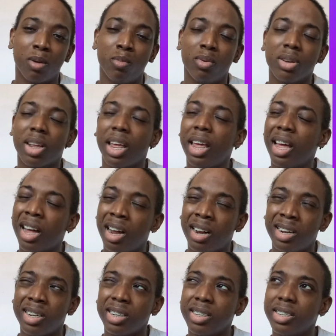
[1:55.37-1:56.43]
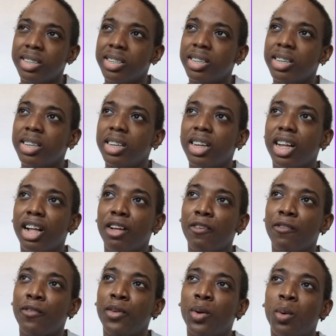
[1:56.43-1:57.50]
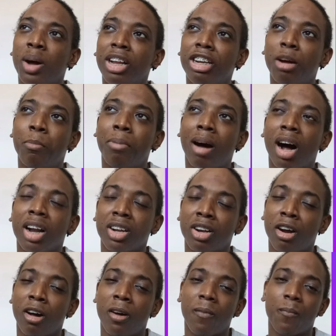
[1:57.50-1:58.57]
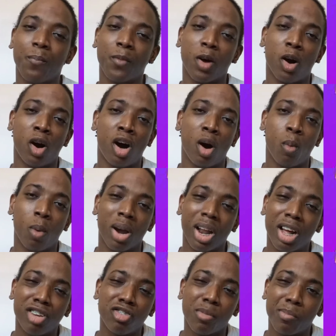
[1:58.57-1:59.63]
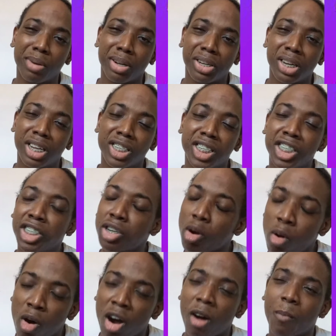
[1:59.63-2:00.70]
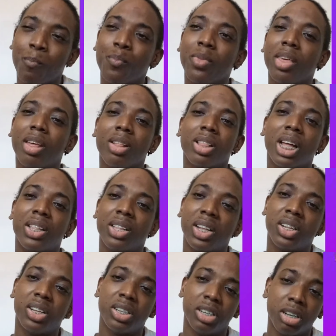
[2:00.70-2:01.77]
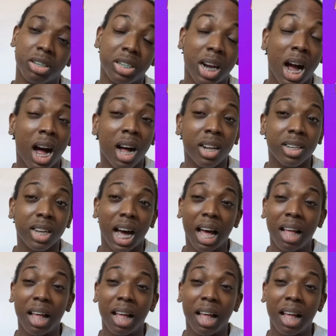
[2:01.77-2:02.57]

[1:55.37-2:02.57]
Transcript: don't care if you and your partner are 100% sure that this is your child.